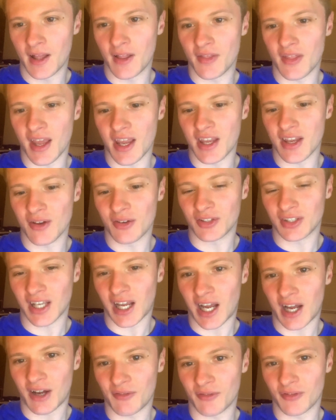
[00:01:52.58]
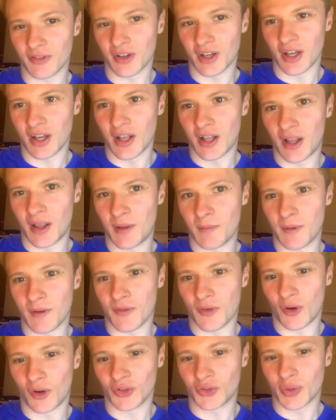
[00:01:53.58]
they used to have,
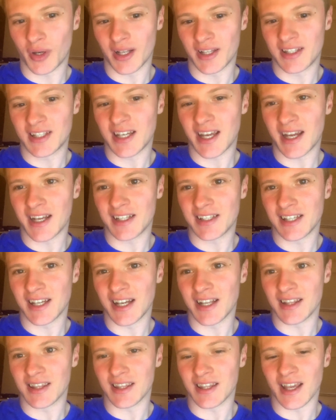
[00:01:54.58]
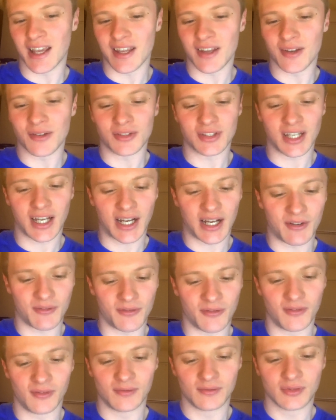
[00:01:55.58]
before 2018, they used to have
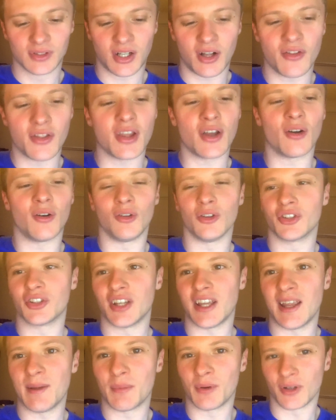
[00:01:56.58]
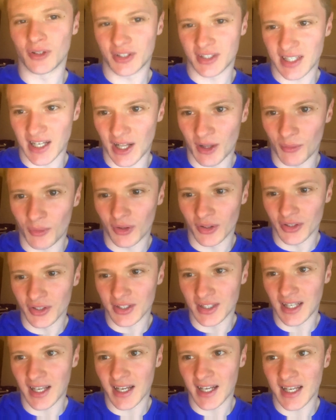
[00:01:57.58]
the old keyboard style
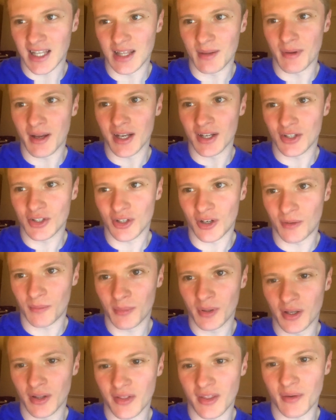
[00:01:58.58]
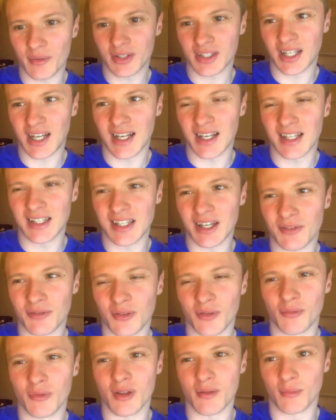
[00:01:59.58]
ones, like in the main shop. They were slightly
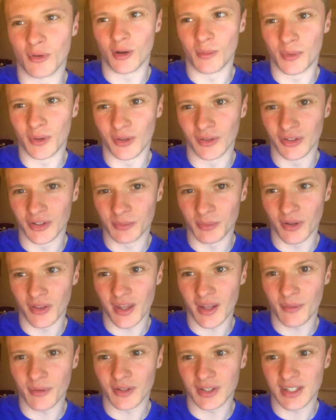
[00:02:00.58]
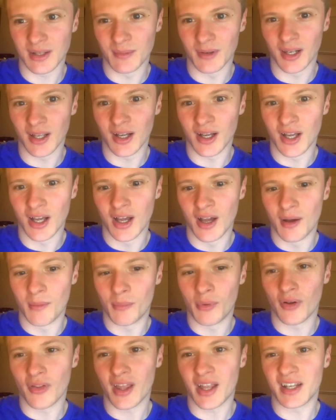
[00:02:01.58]
different with buttons, but they were similar.
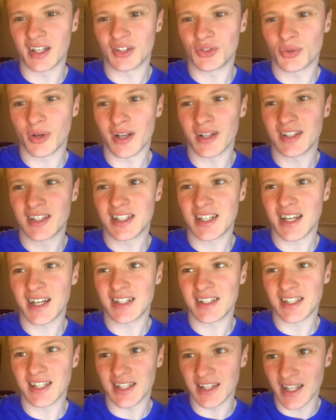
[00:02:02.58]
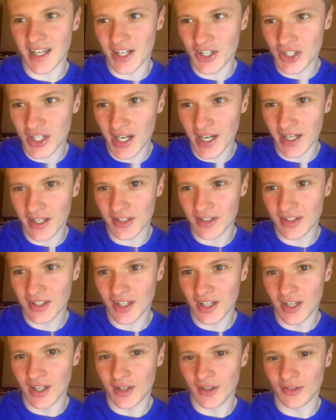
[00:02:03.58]
But then in 2018, they changed
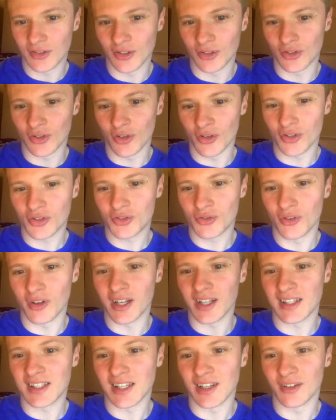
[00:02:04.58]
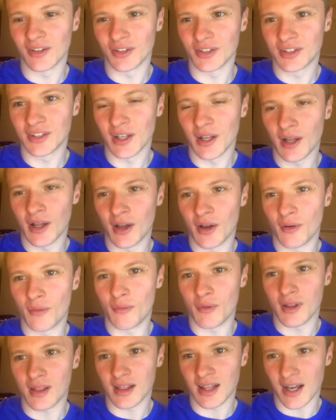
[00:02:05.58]
to touchscreen tills
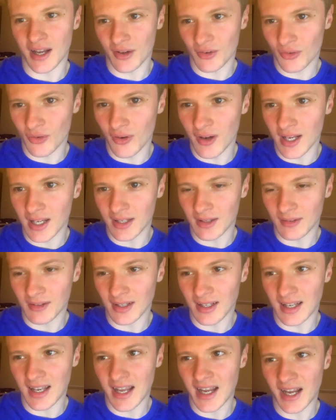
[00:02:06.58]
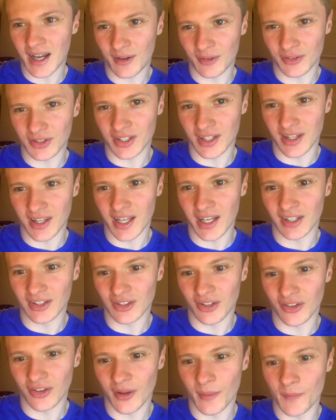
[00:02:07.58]
with like green layouts and things
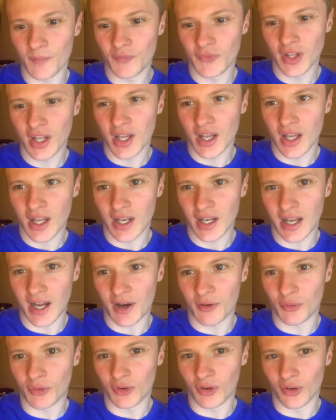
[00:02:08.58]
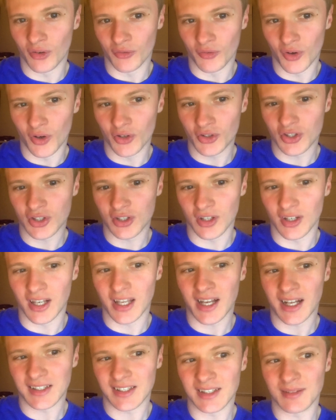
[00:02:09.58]
on them. Now,
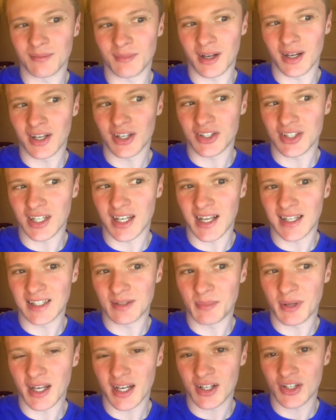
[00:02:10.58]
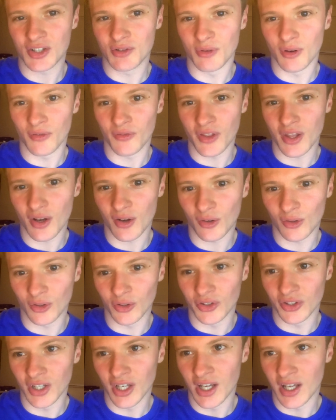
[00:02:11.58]
unfortunately, I didn't manage to get a picture of the
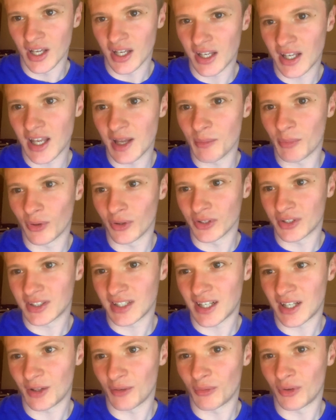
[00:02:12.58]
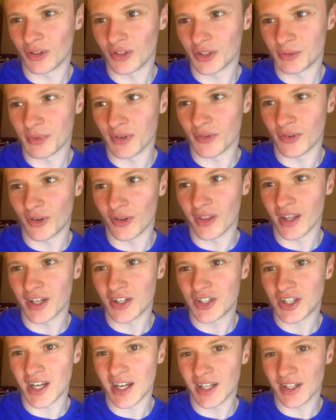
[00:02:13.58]
old keyboard style ones before they
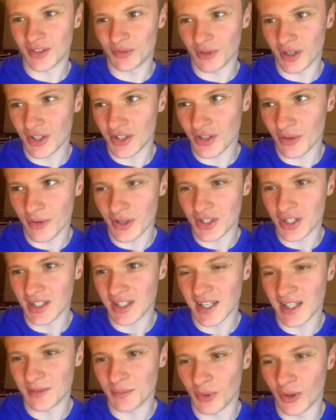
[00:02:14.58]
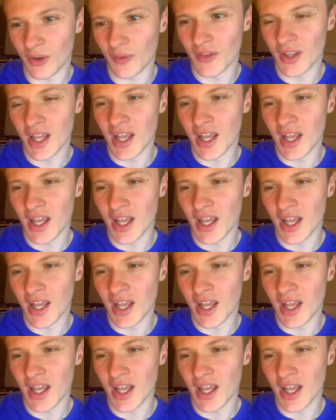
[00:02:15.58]
changed, which I wish I did, but